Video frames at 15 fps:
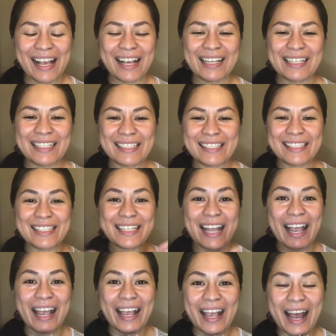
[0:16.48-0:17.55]
because
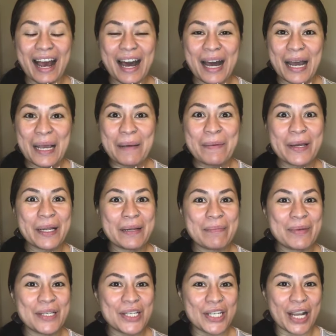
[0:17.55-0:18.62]
today I'm going to
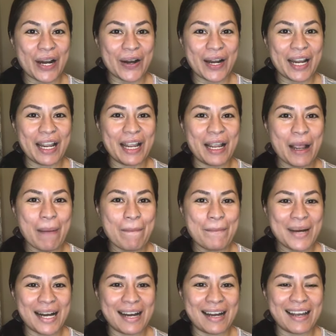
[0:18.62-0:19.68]
be sharing
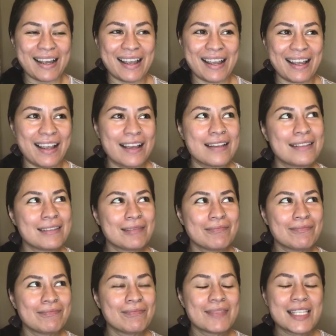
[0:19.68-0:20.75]
my
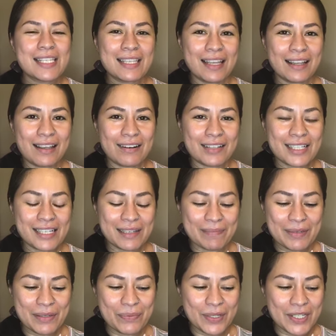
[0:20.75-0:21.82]
skincare
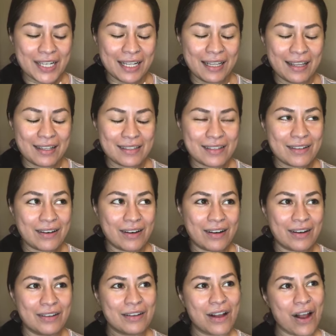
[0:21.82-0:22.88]
tips, which I like to
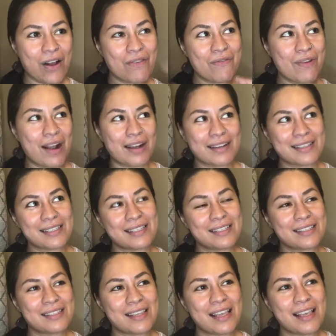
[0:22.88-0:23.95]
call
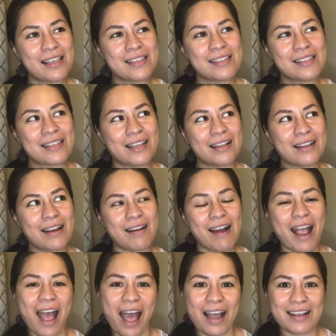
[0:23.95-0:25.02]
Roxy's skincare
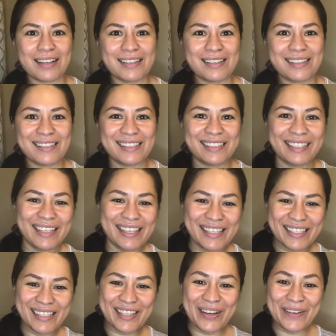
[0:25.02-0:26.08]
hacks.
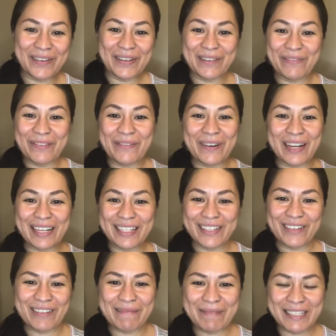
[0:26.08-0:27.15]
So if you want to
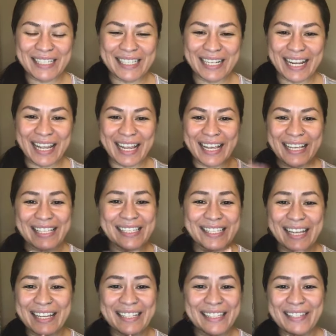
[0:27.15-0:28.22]
join me today,
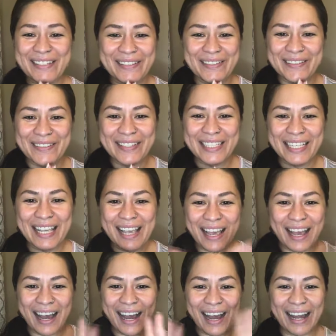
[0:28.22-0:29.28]
stay tuned.
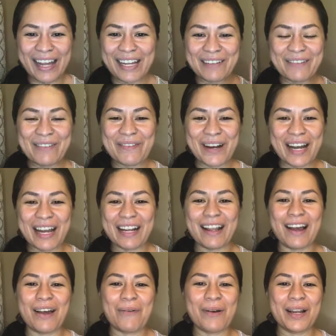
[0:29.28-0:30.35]
Hi, everyone.
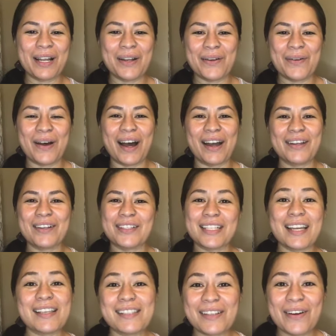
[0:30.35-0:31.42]
I want to know how your
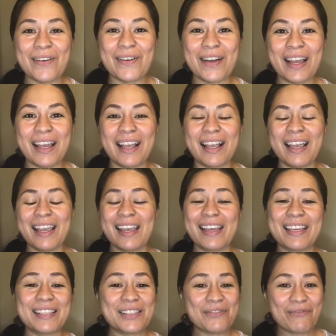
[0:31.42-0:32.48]
day's going.
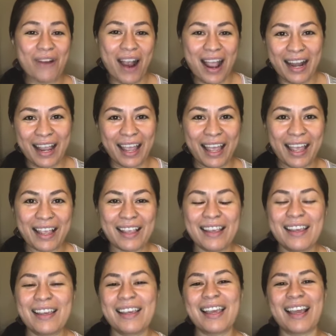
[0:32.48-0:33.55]
It's Friday.
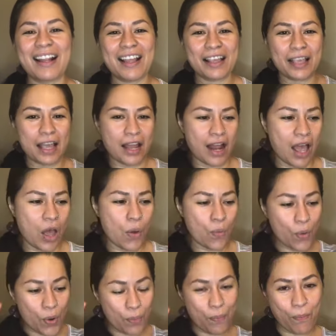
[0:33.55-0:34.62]
Can I get a
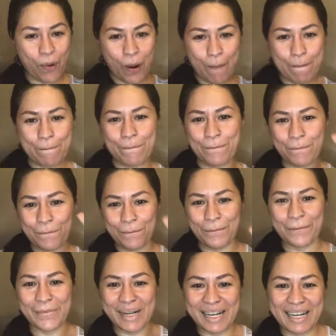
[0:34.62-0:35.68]
whoop whoop?
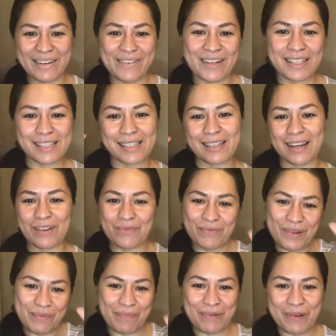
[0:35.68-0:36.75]
I want to see a
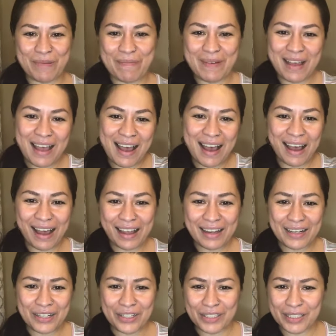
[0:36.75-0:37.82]
whoop whoop. Hi,
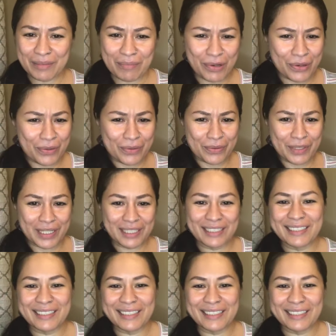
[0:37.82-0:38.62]
Curly Mode.